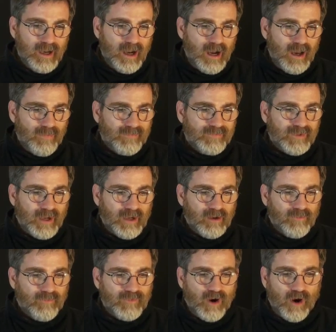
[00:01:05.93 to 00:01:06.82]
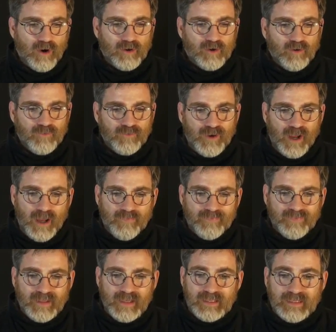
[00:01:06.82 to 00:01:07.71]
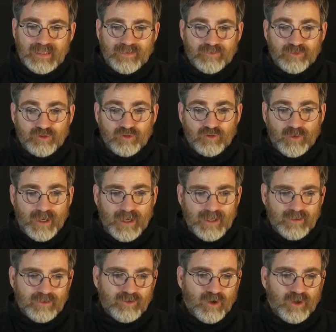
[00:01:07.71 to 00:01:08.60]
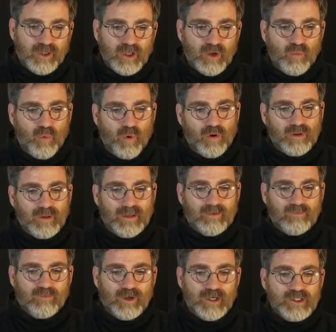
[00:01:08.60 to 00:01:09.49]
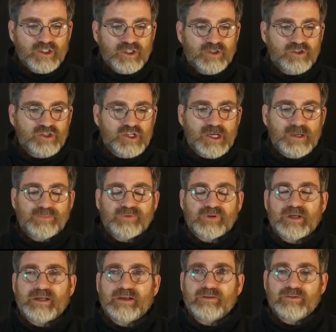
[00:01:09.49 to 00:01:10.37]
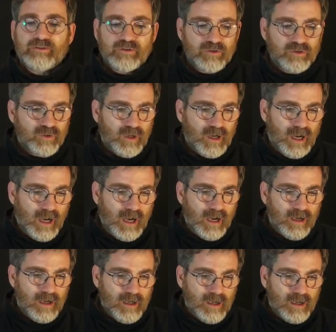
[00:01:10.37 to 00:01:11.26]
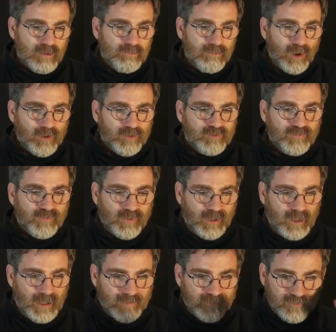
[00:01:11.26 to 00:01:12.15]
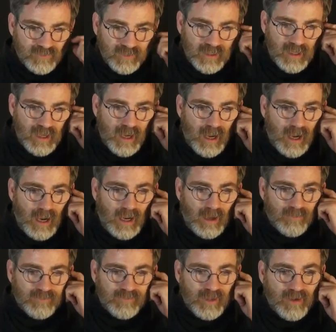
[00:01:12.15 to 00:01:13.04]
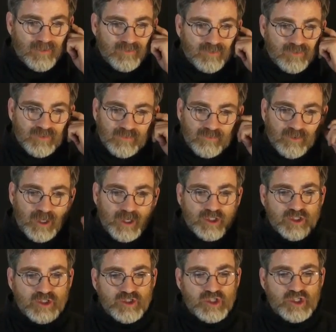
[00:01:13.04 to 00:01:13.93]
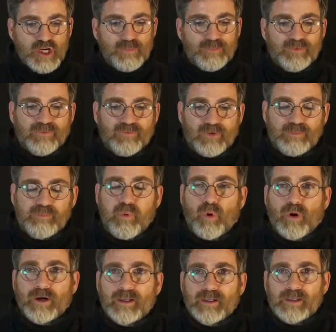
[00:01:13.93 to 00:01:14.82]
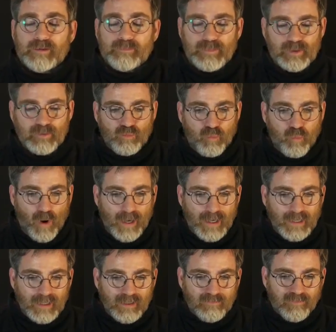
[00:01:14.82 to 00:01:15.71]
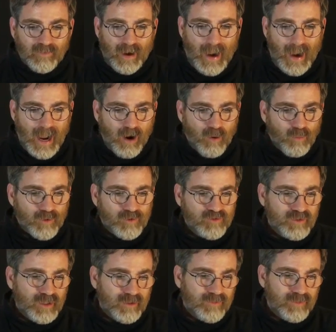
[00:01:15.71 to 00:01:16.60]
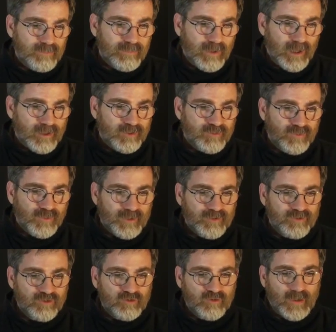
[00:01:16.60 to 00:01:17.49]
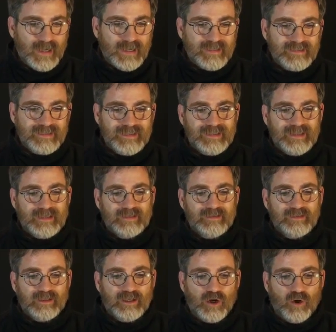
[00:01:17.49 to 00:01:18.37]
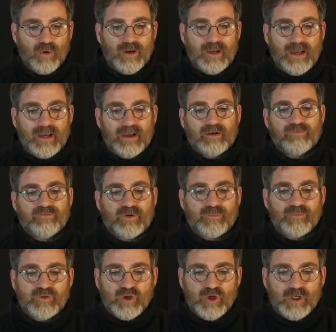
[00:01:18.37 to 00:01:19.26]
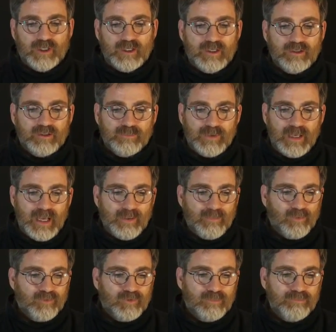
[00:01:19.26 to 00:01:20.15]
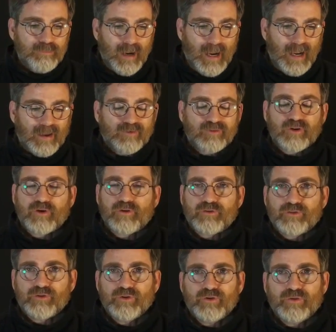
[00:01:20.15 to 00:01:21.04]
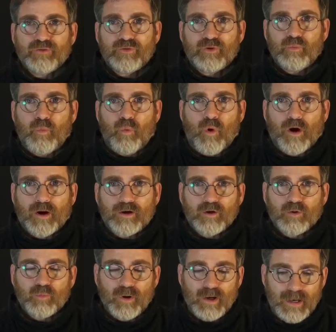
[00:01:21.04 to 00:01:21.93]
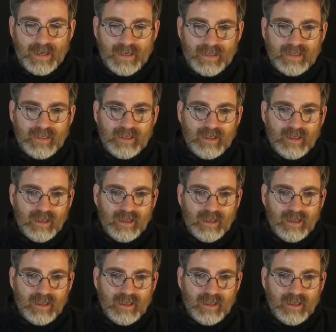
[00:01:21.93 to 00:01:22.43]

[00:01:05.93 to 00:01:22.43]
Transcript: The title of the article, Not Thinking Straight, Turkey Won't Let Russian Ships into Bosphorus. Dozens of Russian ships have reportedly been waiting for hours near the Bosphorus Strait to get the go-ahead from Turkey to be able to pass through the waterway.